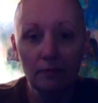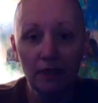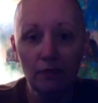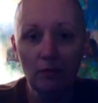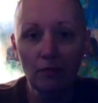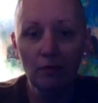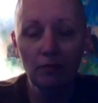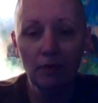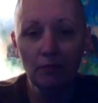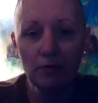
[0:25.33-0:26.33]
many
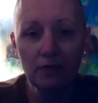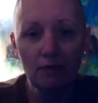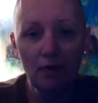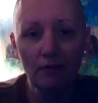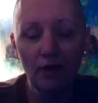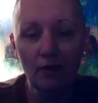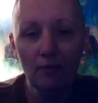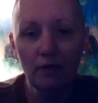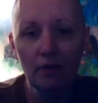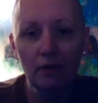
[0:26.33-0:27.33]
members of my
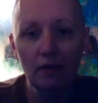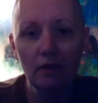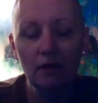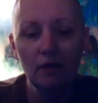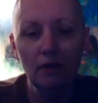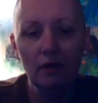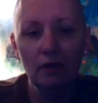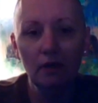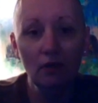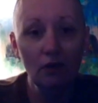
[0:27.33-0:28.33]
family
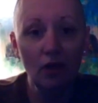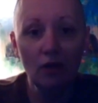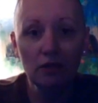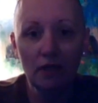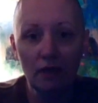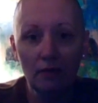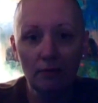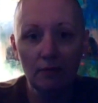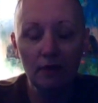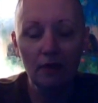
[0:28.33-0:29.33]
in a long
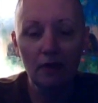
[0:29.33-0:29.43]
time,